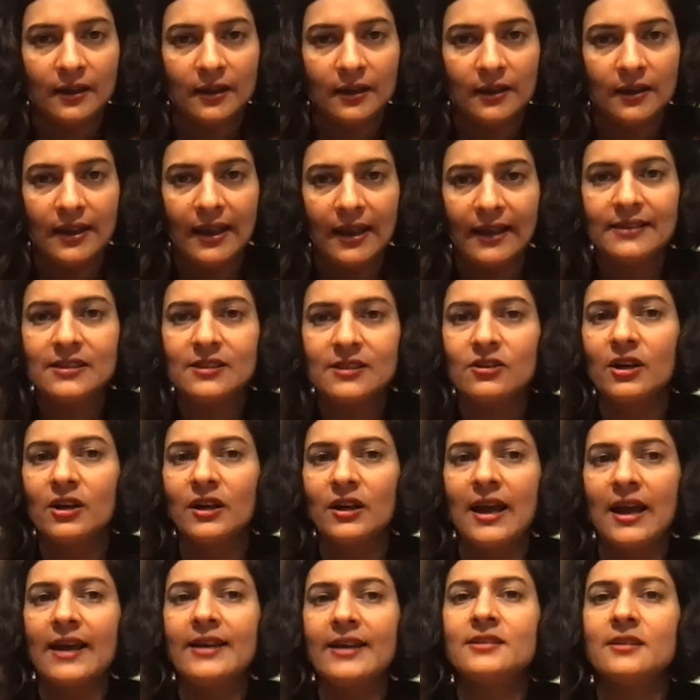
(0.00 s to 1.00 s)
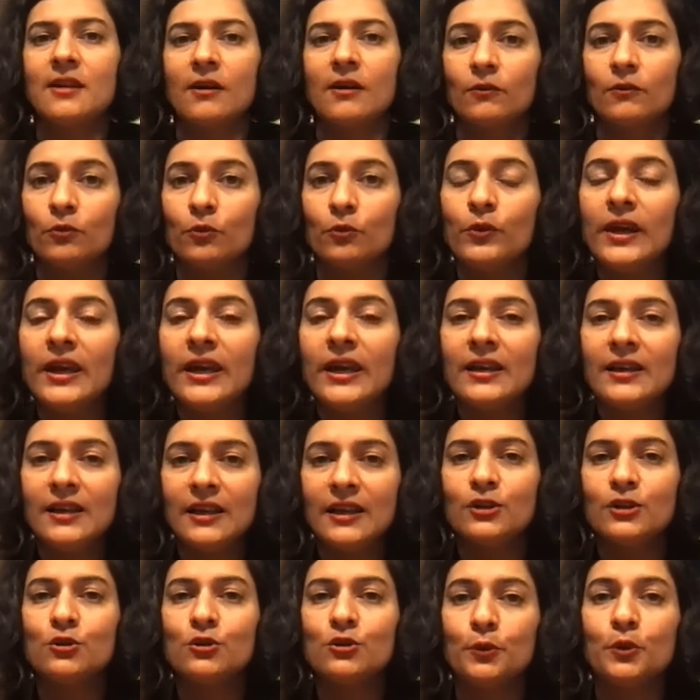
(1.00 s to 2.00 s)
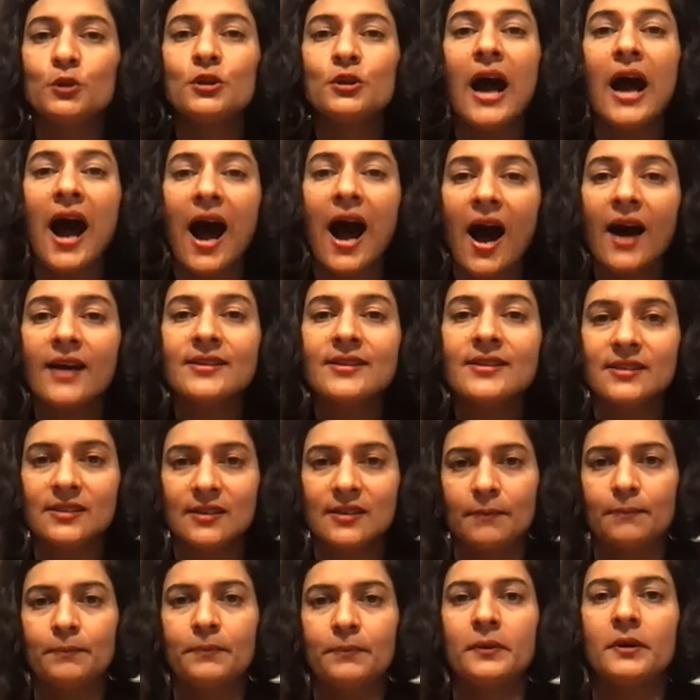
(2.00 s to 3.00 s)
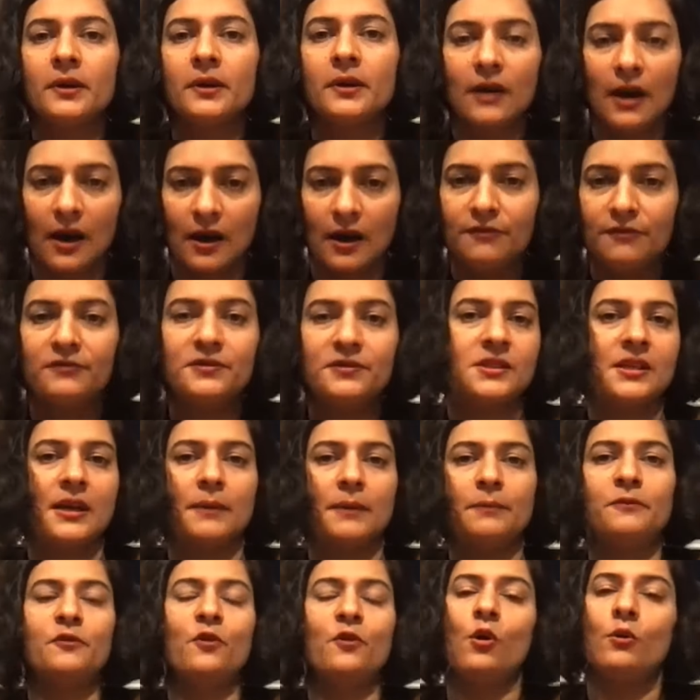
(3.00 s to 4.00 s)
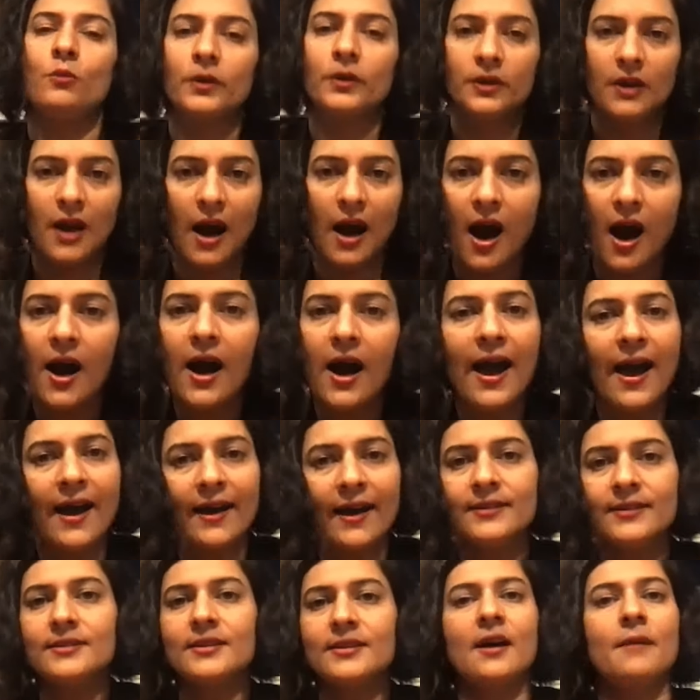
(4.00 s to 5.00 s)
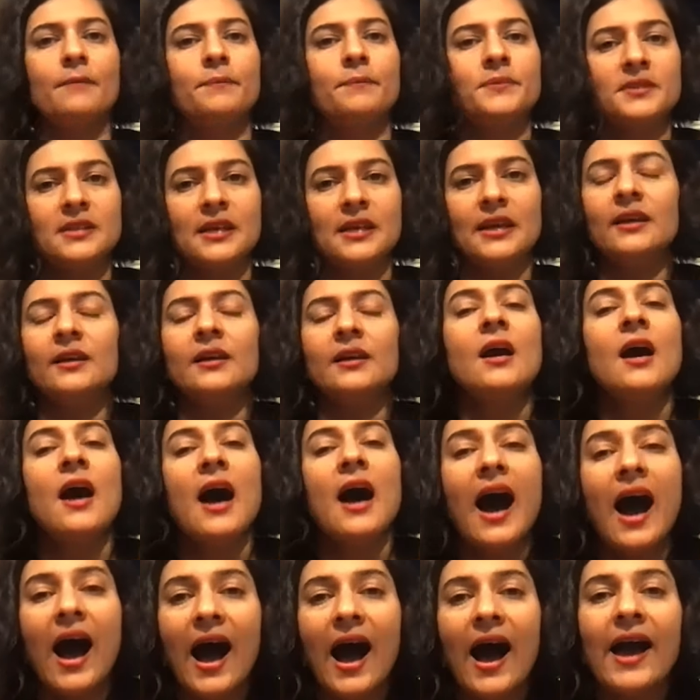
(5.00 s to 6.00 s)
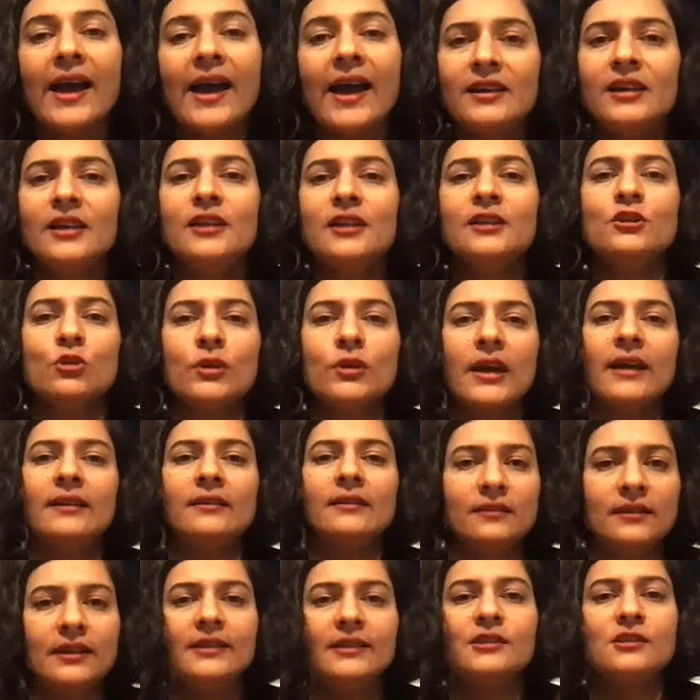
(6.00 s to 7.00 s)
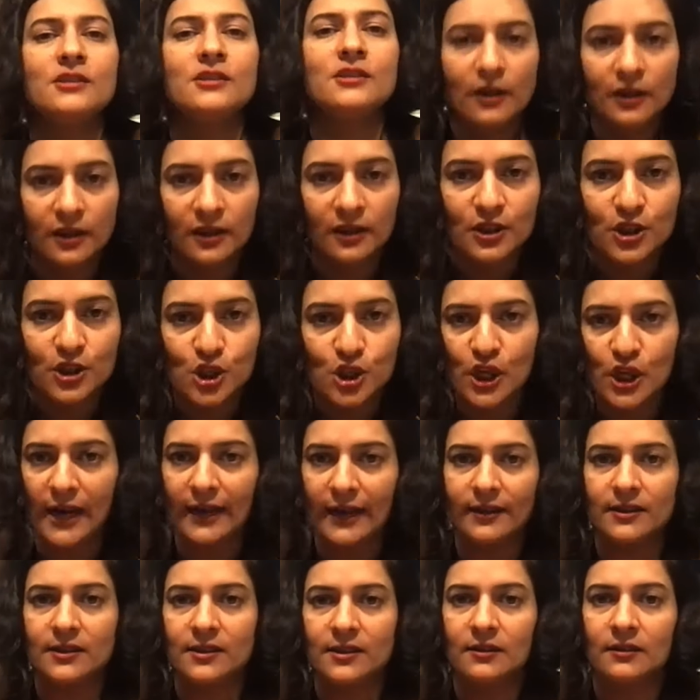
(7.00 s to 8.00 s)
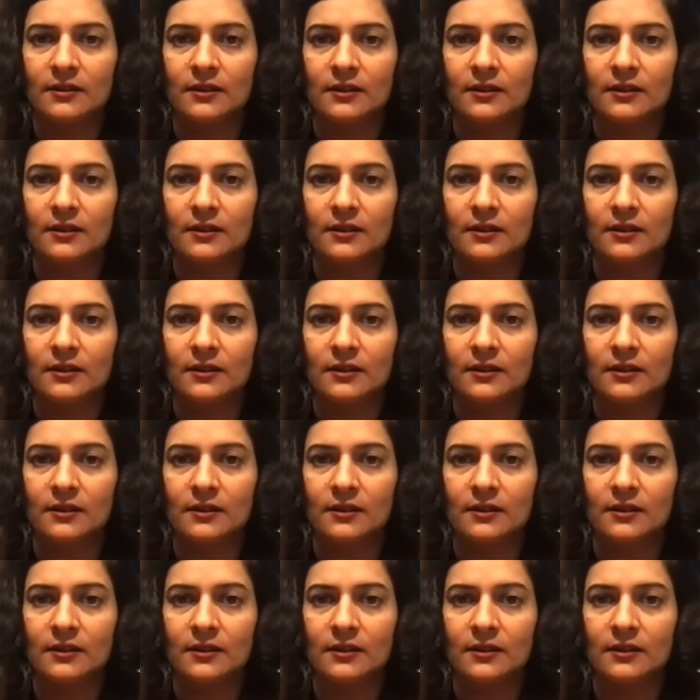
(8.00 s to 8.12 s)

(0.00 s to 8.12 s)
let's realize we need to put our step our step forward our hands up saying i need to get this checked